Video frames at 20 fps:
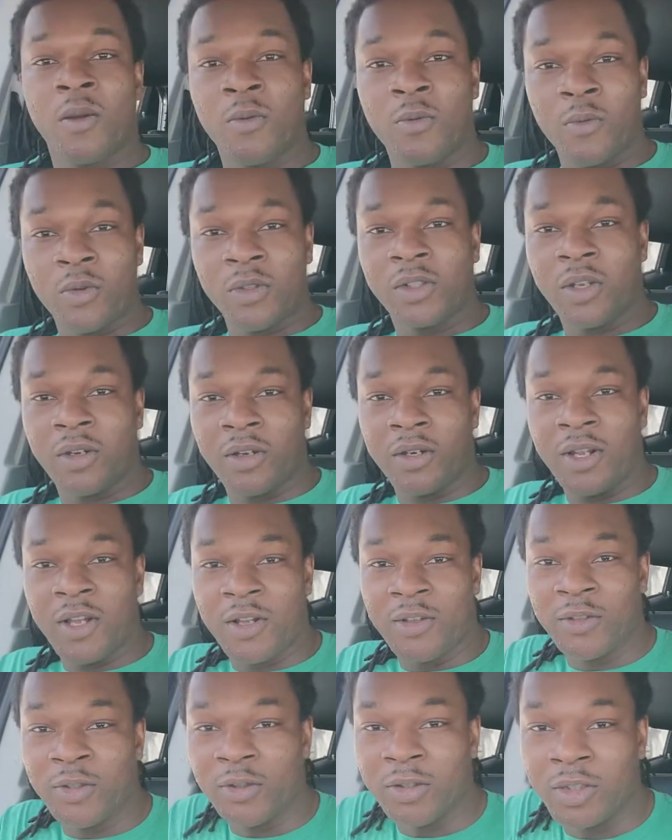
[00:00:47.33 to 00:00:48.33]
What's going
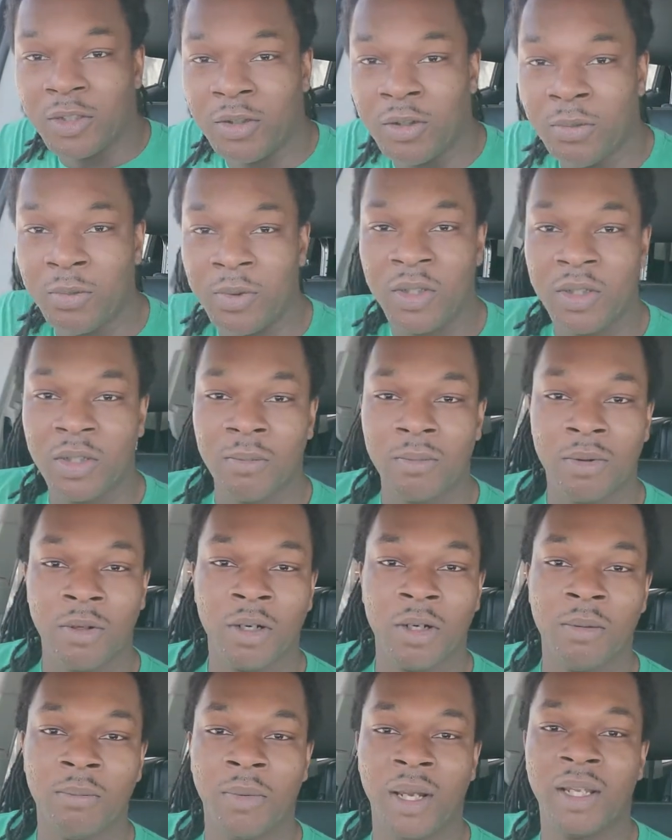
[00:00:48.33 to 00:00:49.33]
on YouTube? It's your
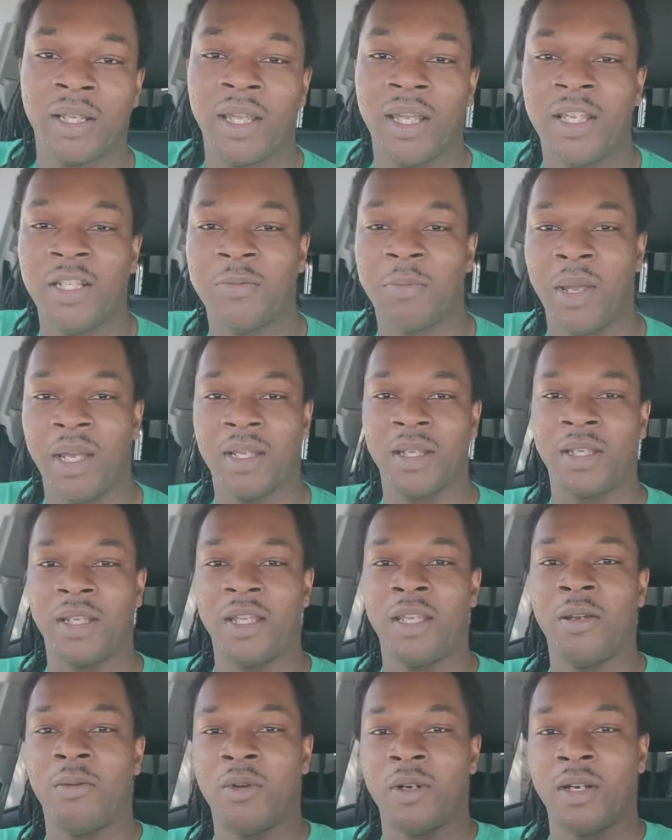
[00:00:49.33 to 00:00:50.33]
boy Mike H back
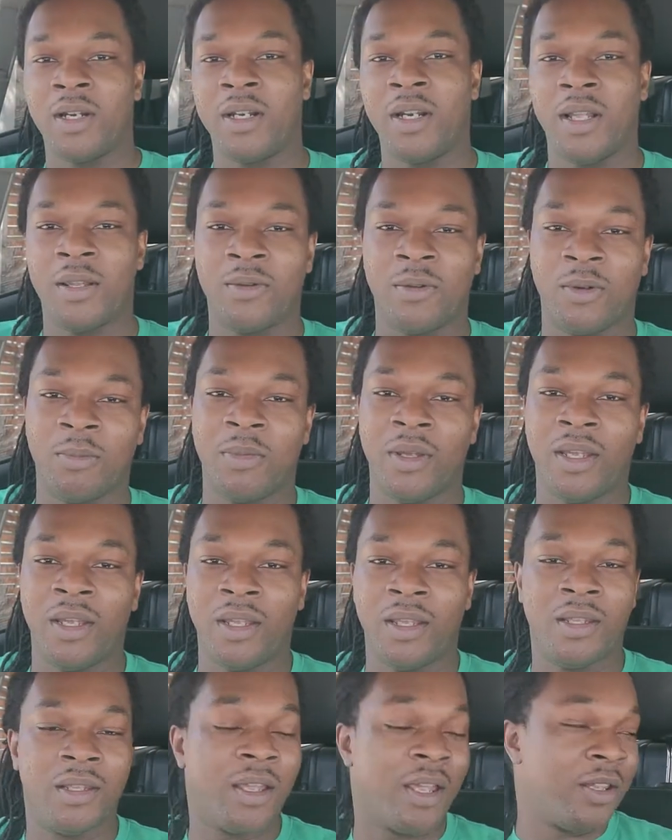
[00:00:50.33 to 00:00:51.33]
again with another one,
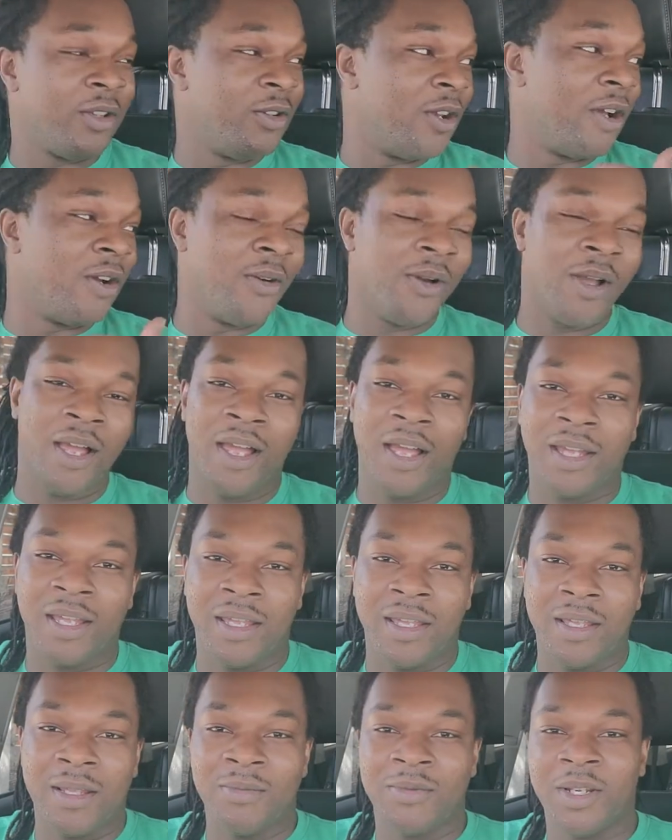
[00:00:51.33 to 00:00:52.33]
man. And you know, I
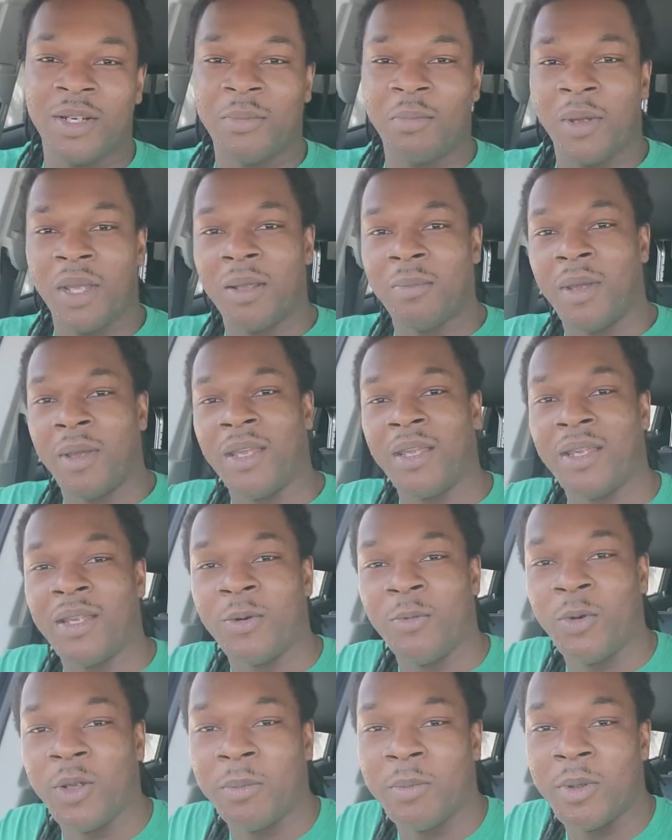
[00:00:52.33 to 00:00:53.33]
got MJ the Baby here
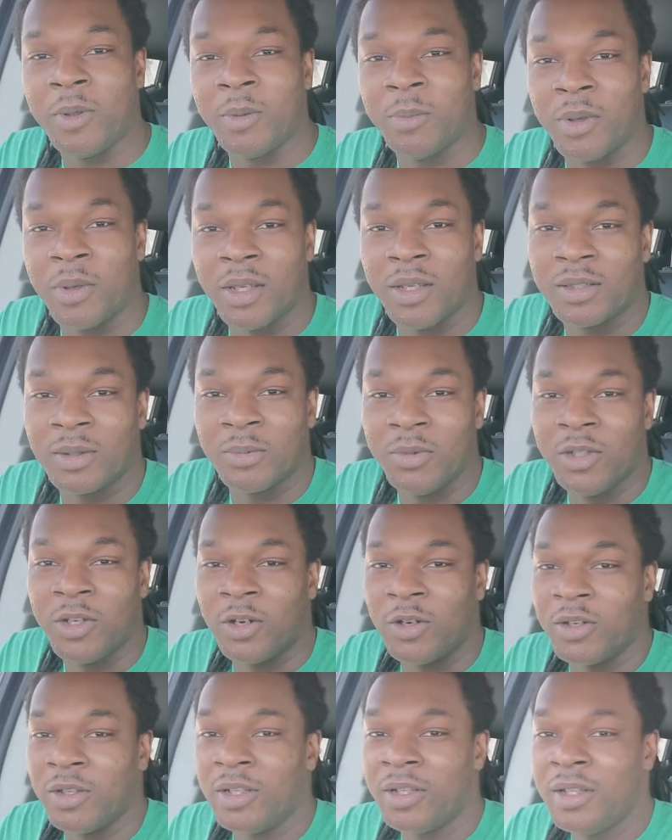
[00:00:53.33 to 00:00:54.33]
with me, man. So we
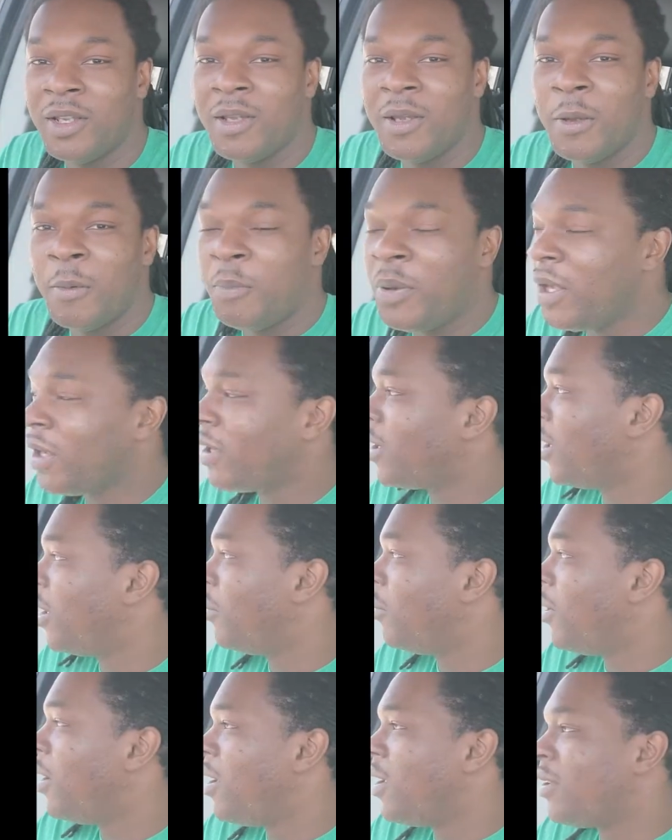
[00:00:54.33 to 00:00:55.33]
gonna pick
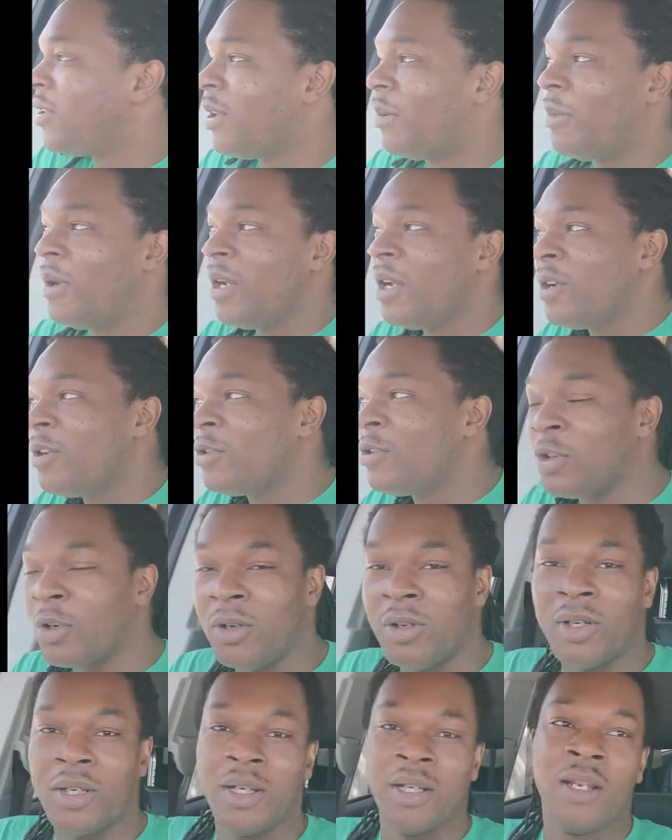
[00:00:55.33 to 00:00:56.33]
up some Air
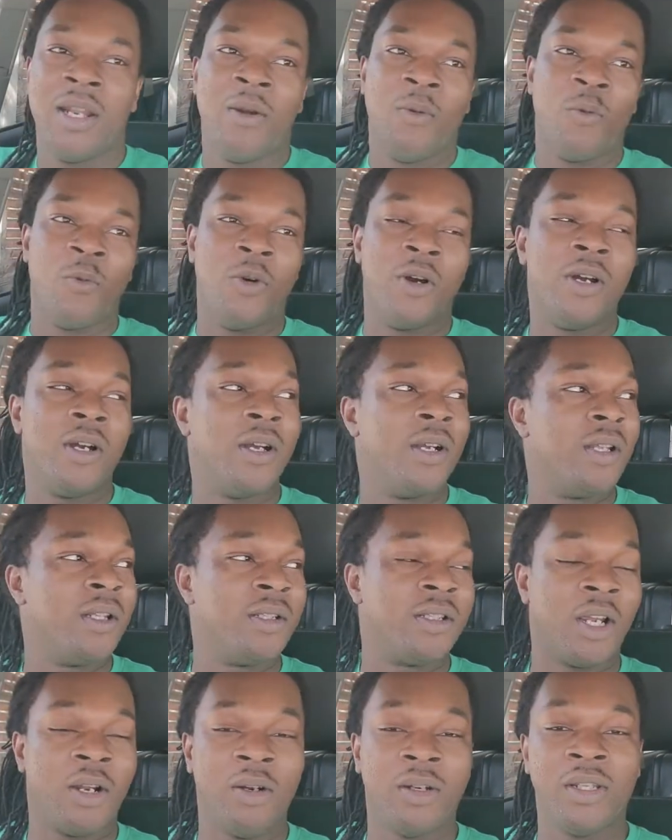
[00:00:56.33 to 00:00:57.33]
Jordan 1
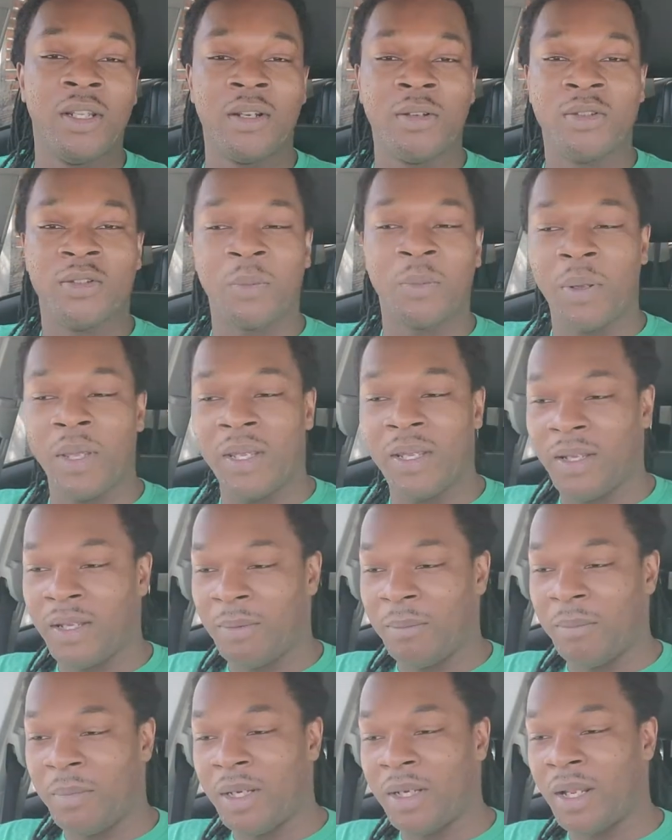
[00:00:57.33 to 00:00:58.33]
Tokyo,
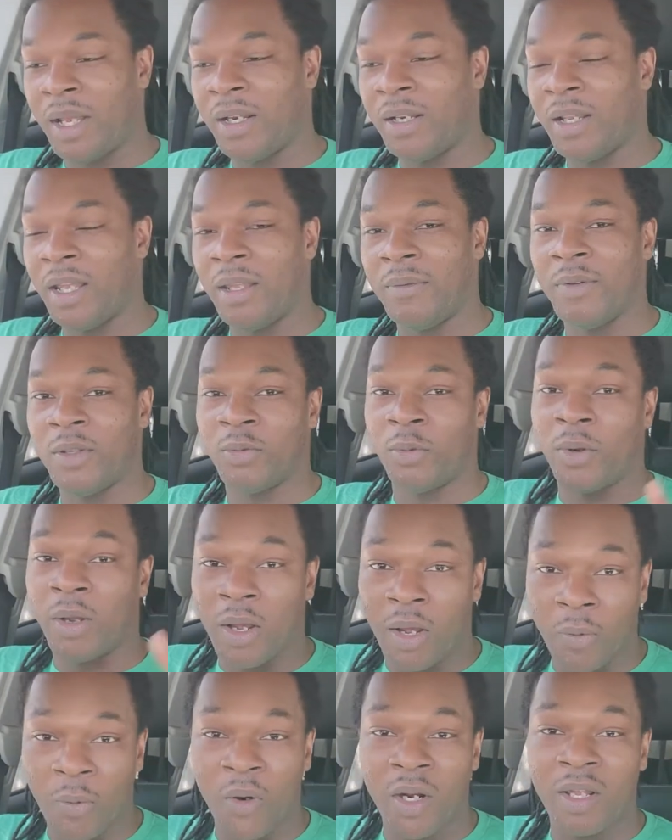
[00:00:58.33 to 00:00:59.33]
Japan, Midnight Navies
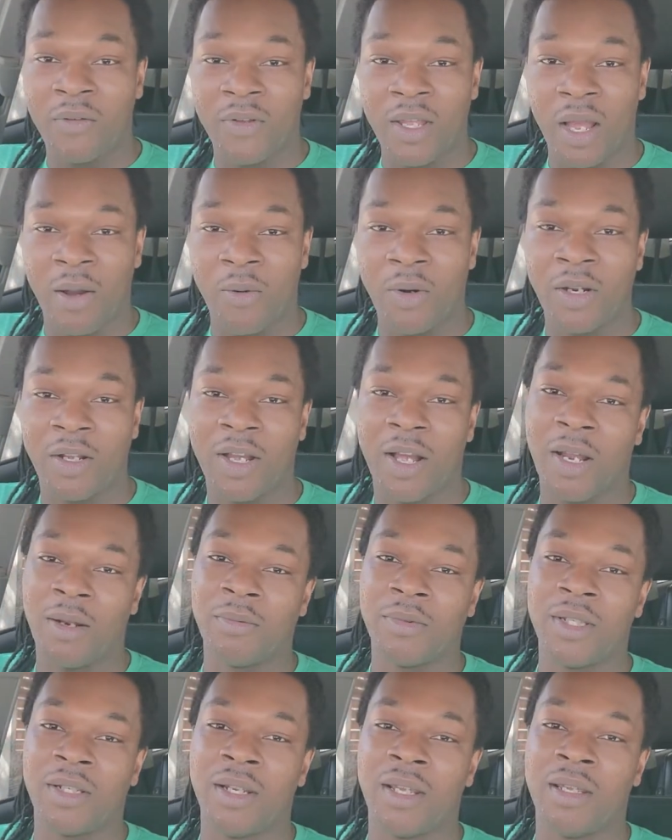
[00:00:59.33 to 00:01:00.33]
whatever y'all want to call
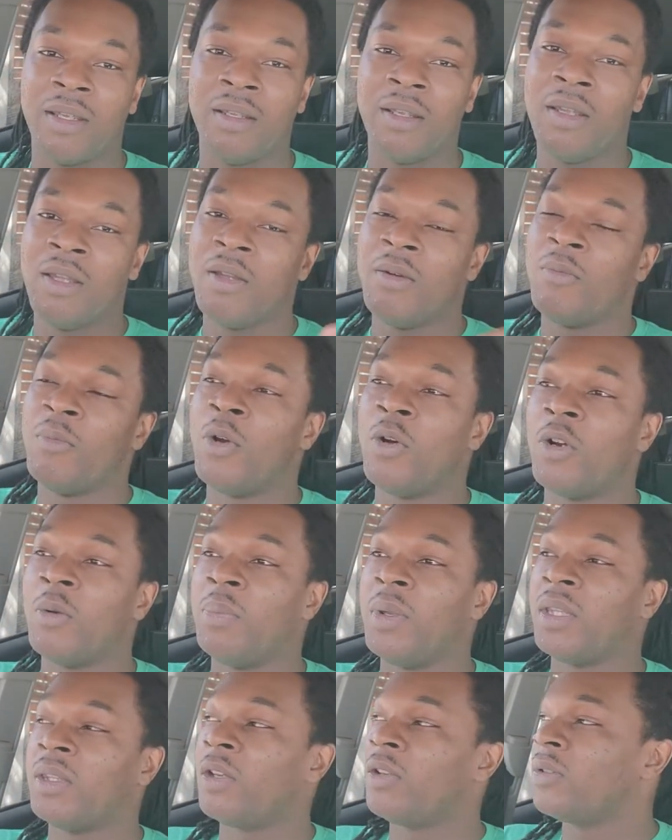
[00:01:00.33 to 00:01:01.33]
them today. We're going to
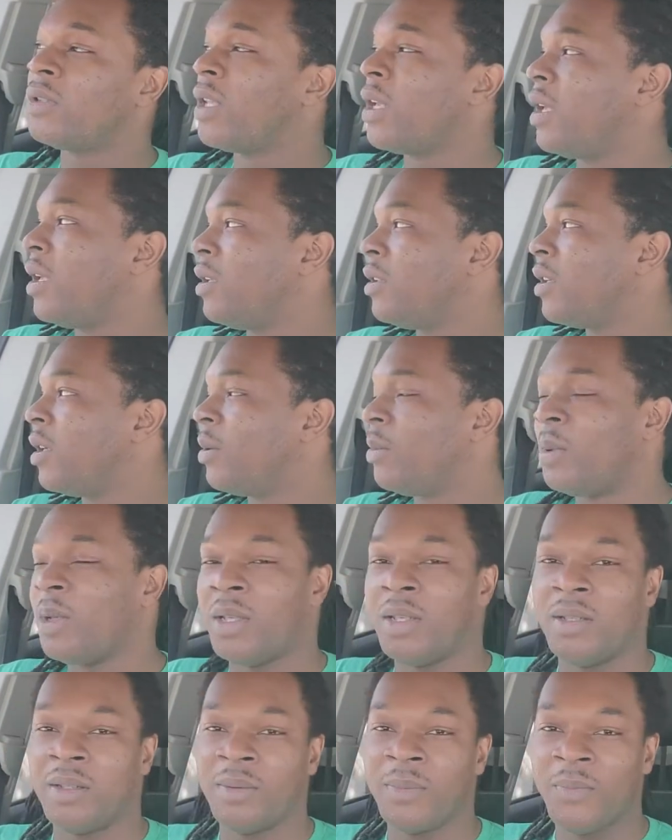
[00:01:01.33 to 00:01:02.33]
pick those things up,
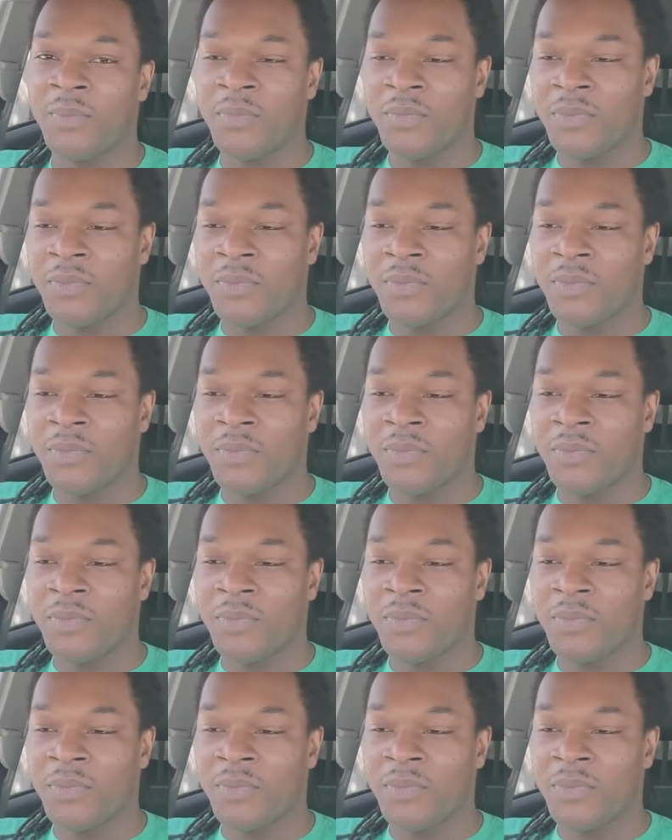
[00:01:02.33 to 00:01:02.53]
man.